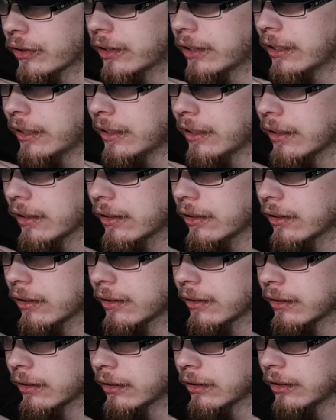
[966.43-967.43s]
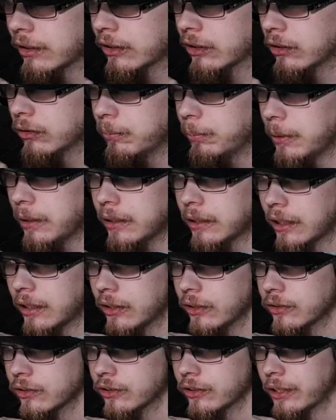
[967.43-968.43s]
think it could be
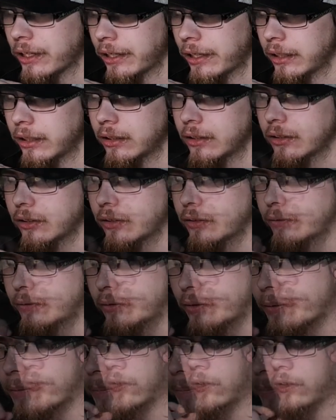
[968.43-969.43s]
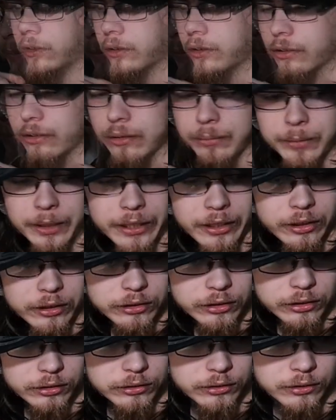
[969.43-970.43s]
nice to have some
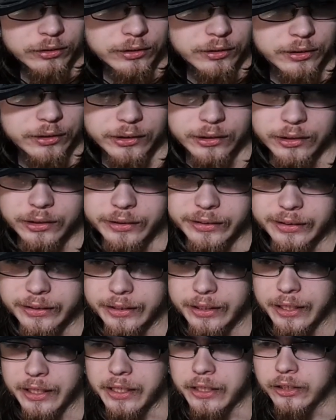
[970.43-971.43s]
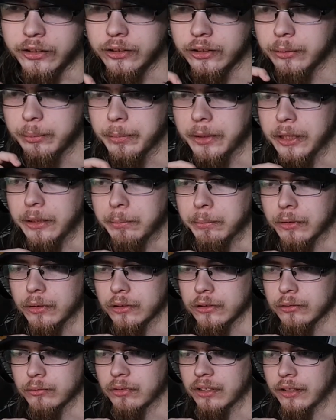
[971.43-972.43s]
characters date people or
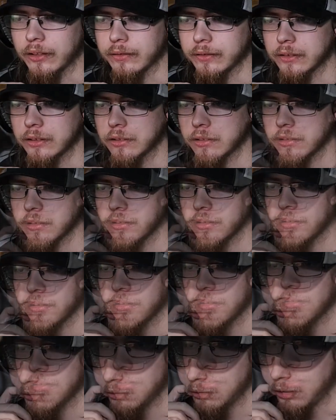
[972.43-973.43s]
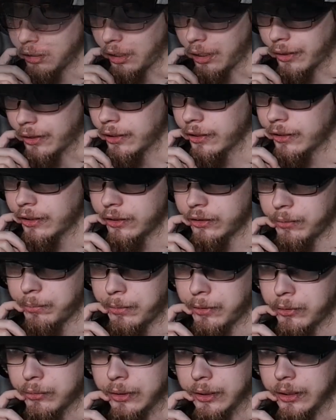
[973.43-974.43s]
whatever. I think that's
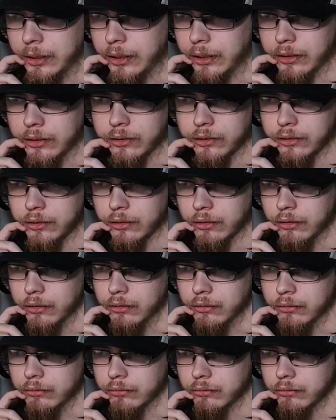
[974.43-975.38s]
about it though,